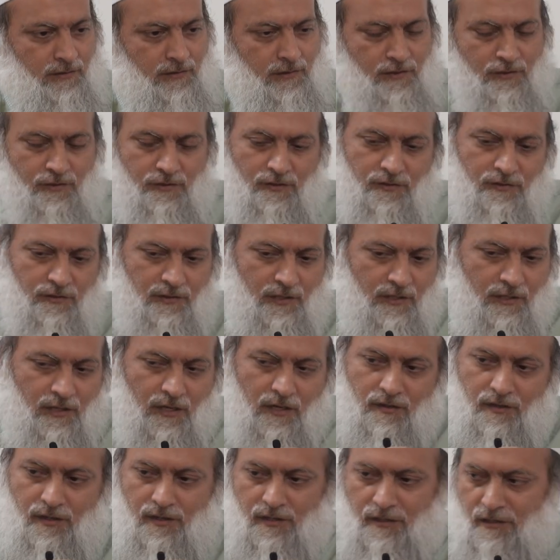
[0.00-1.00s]
And the student said,
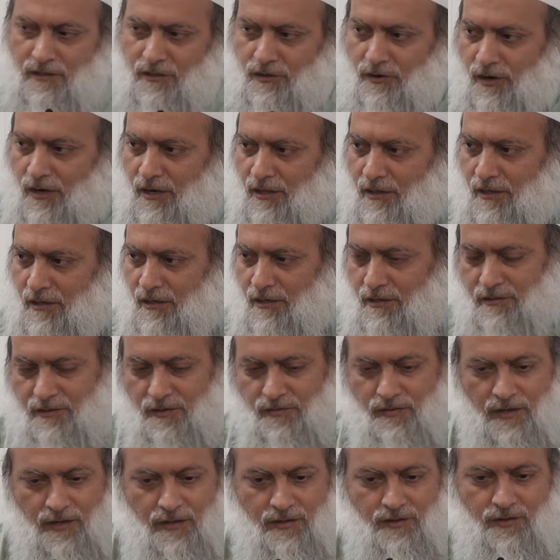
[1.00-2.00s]
no, I didn't do anything. He
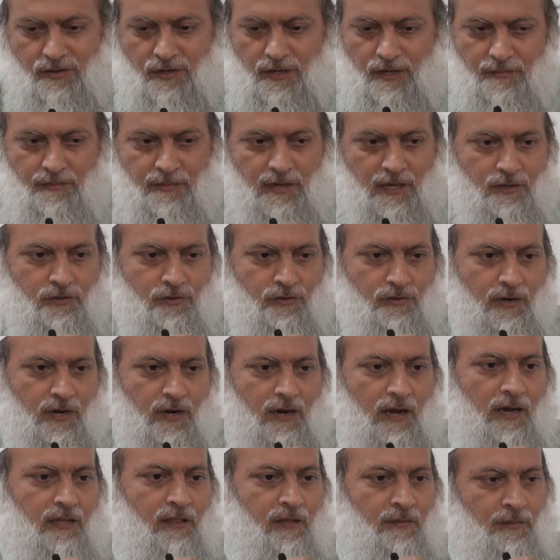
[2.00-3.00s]
said, well, you didn't make 2 rakat
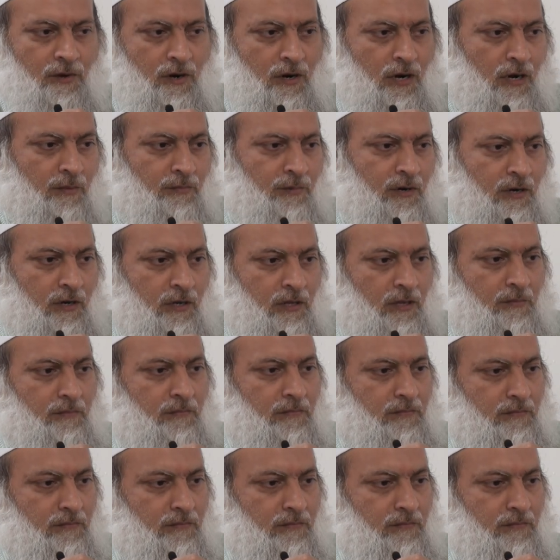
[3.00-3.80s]
in Maqam Ibrahim.